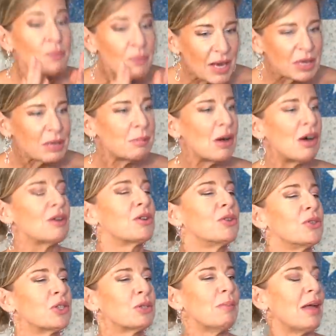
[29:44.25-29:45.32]
Meghan
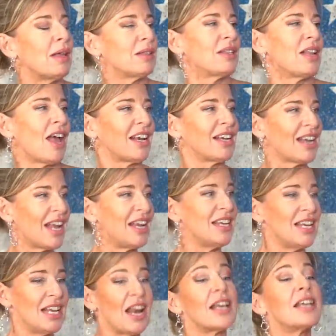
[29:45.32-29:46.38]
Markle smelt like,
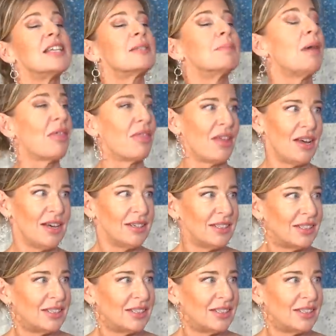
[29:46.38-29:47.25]
like his mother